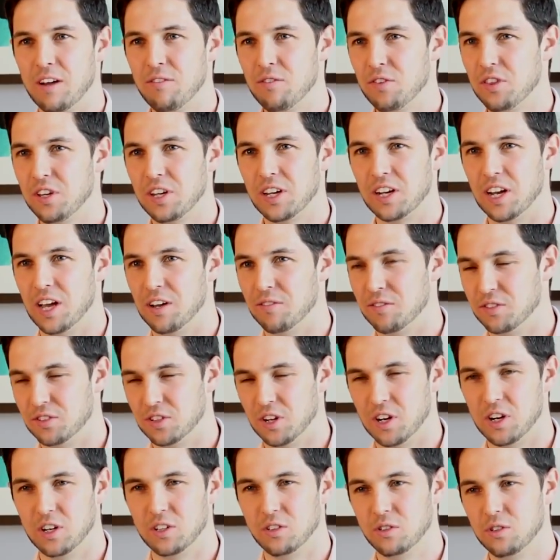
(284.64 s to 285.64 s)
Everything in life
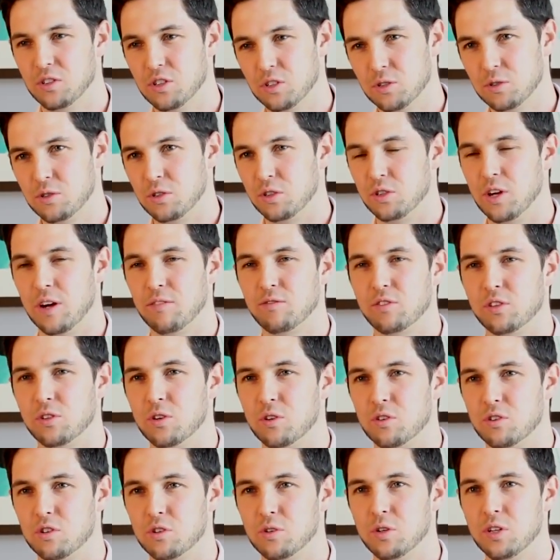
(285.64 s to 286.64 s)
is hard. You have to
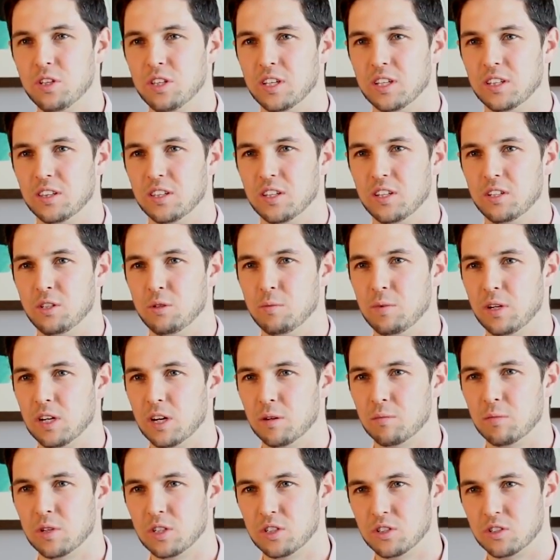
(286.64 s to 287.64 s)
go through it, and then you
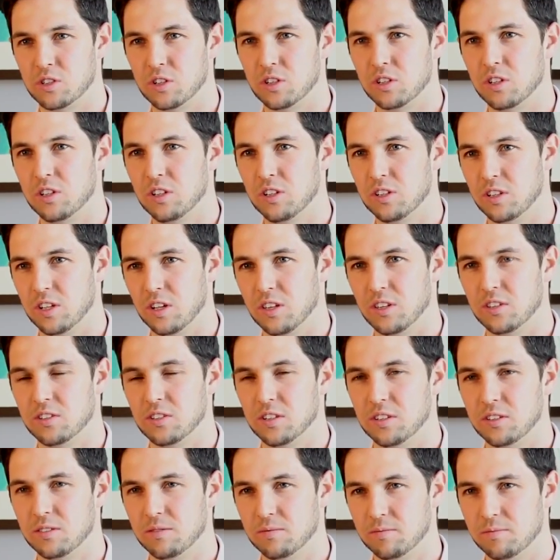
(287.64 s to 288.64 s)
become much stronger on the other
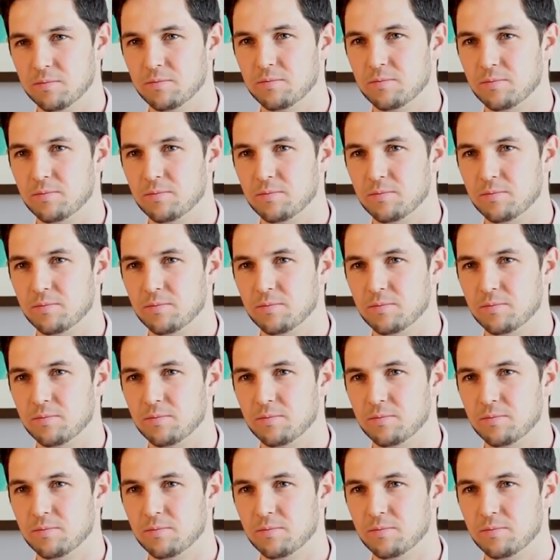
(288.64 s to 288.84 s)
side.